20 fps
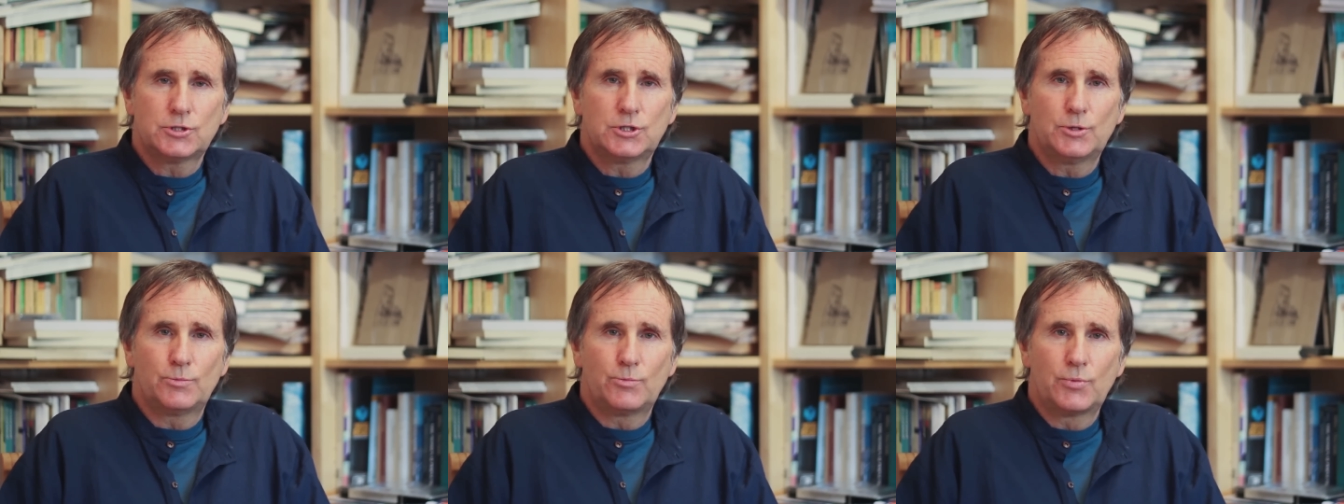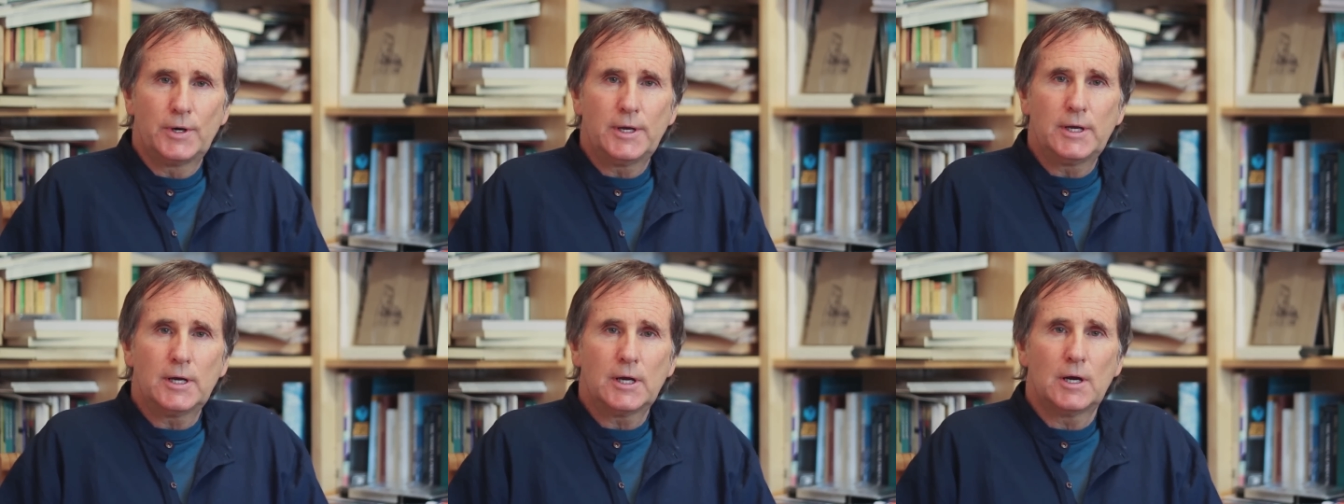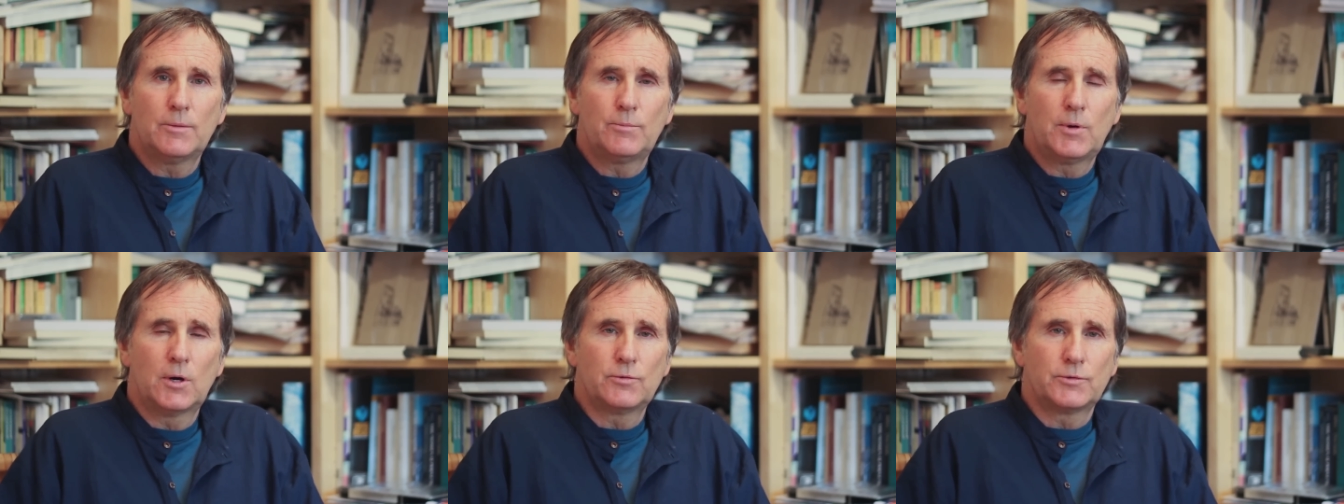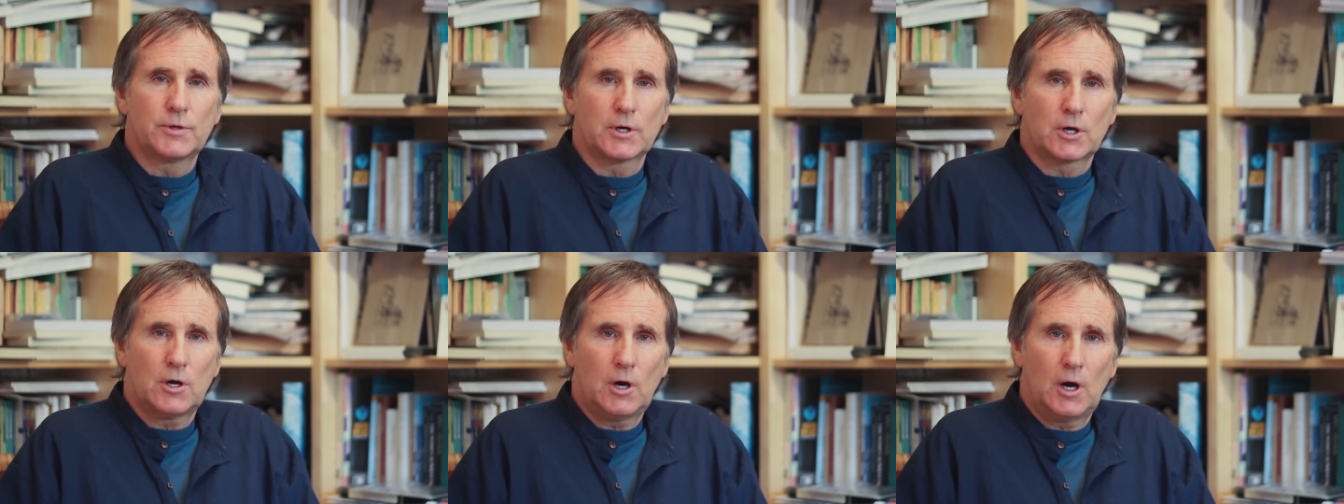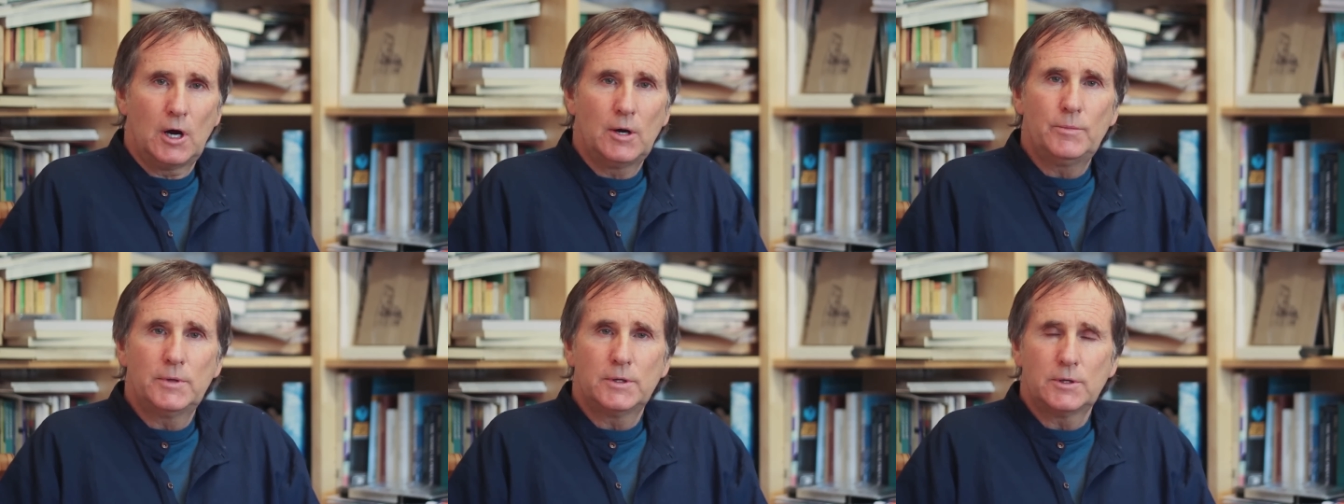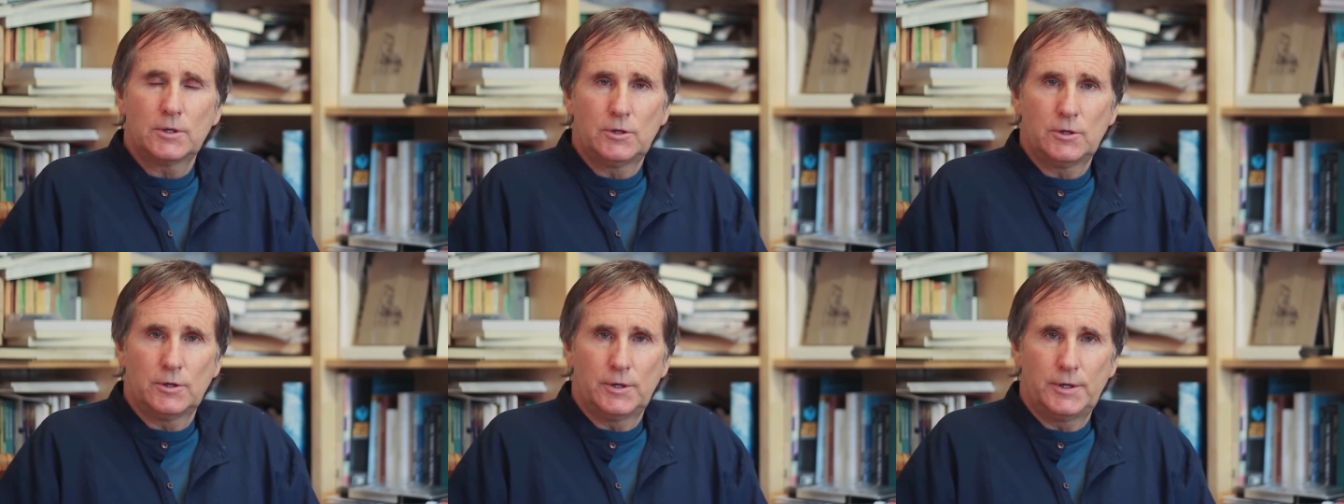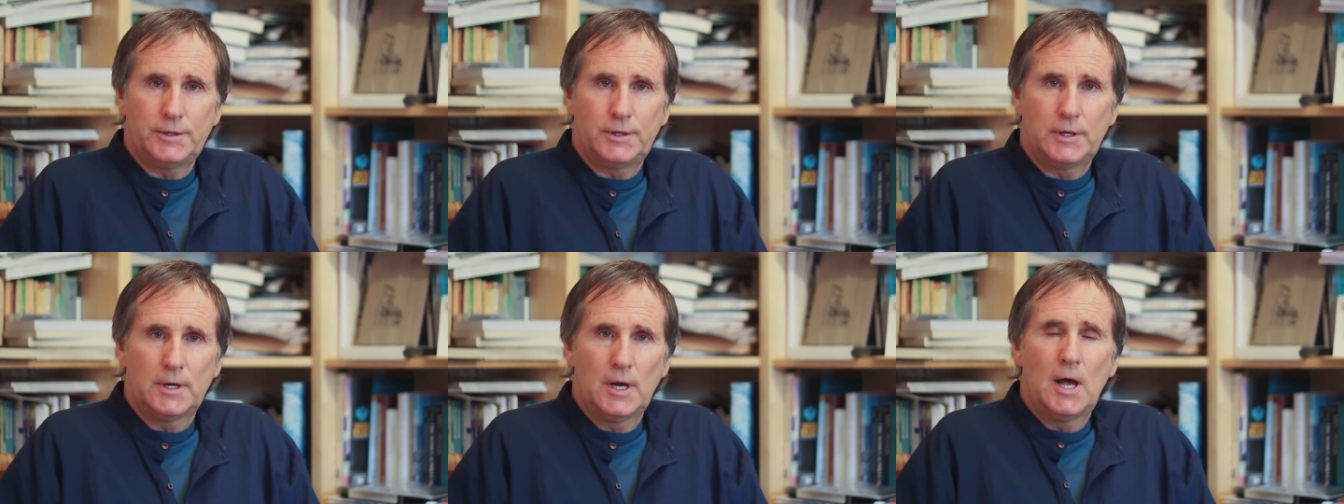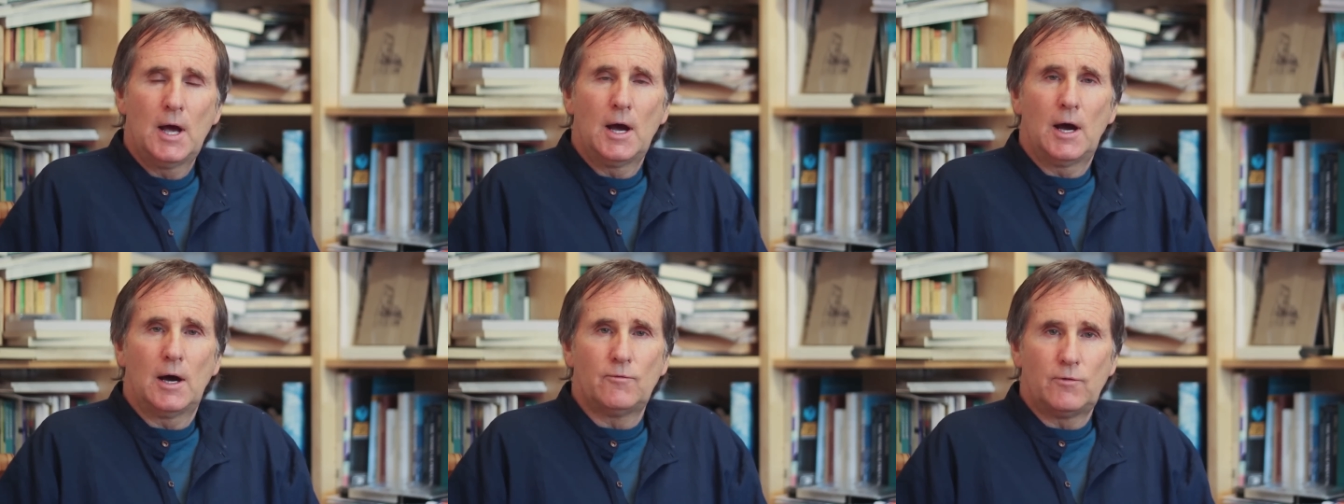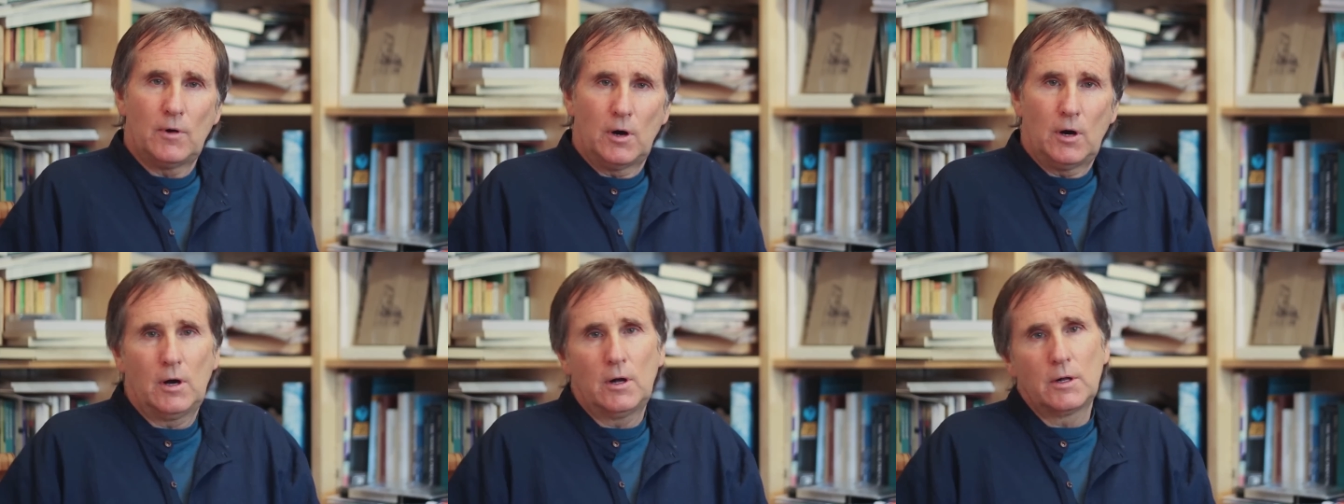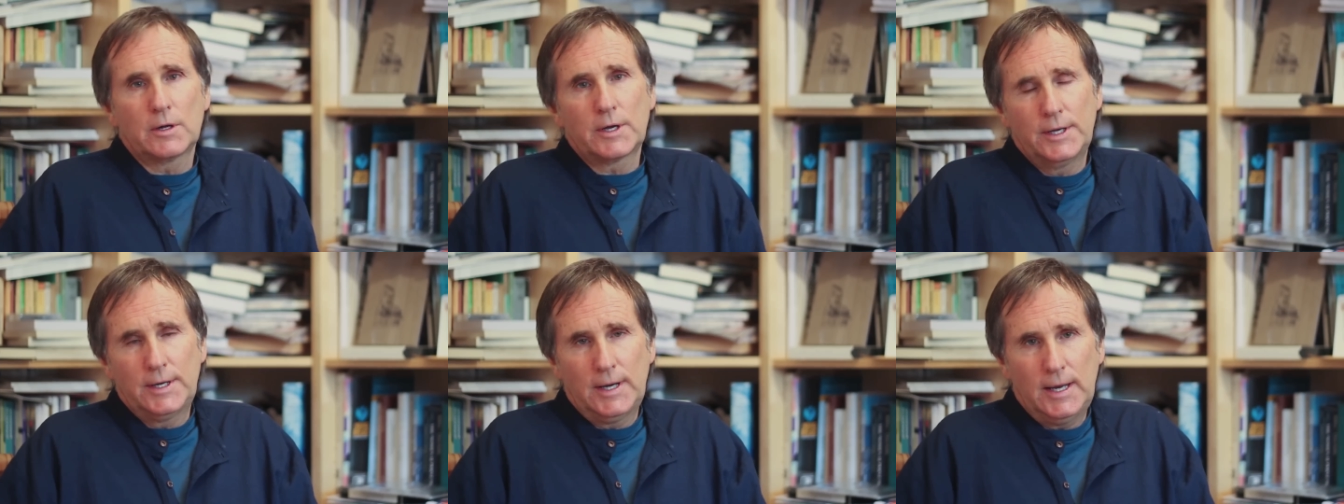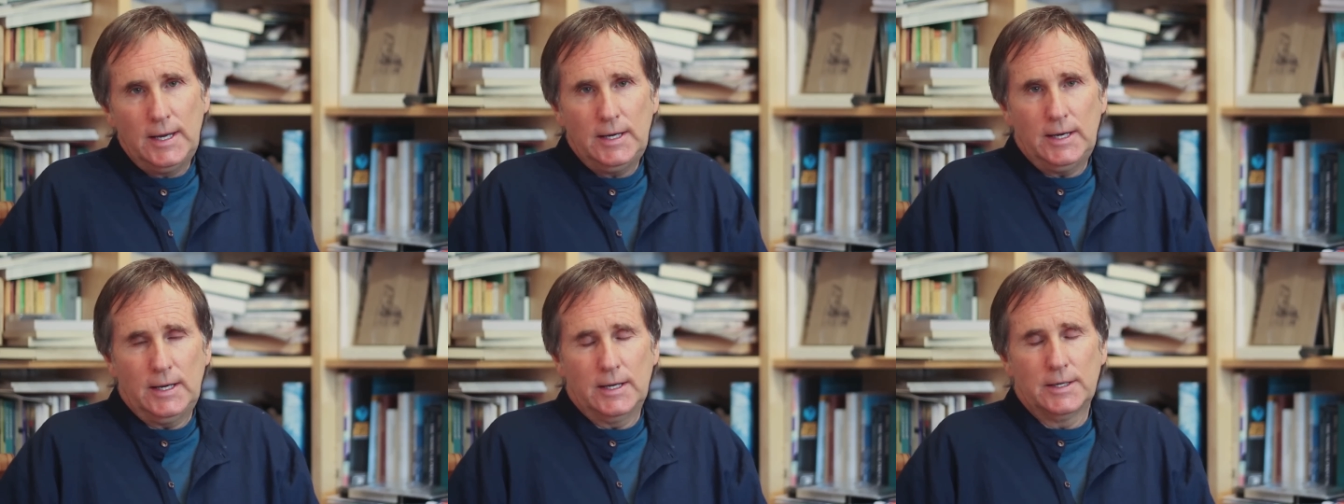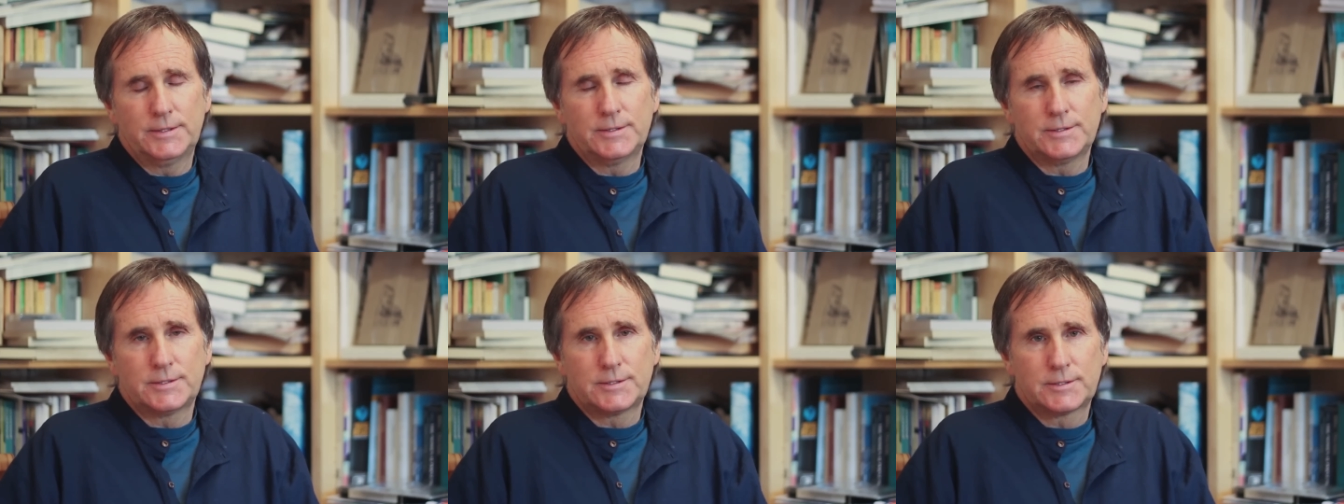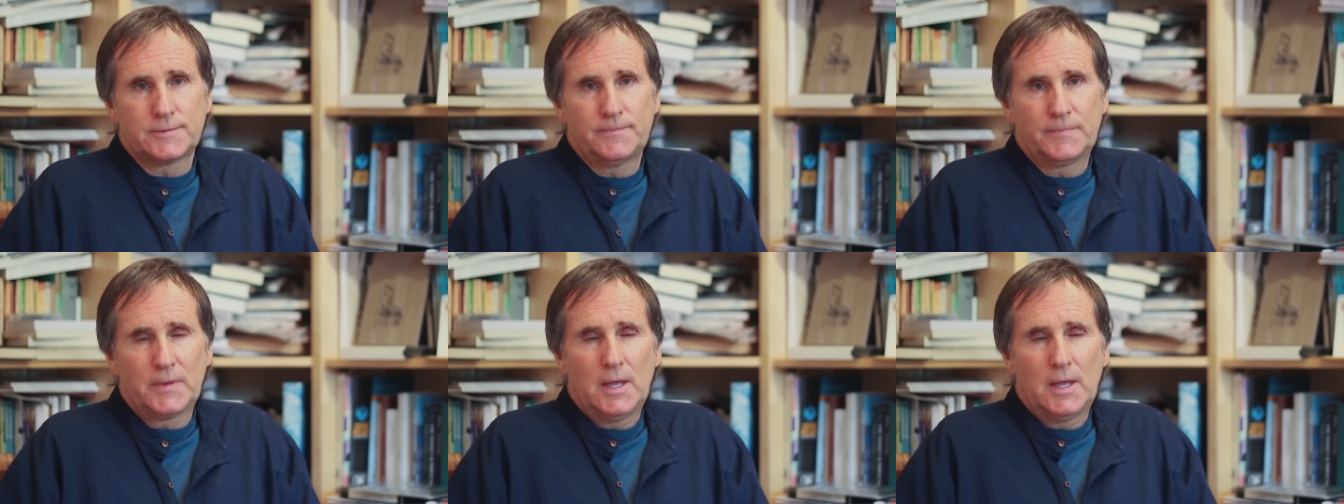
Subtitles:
to bring about the common good of all Canadians.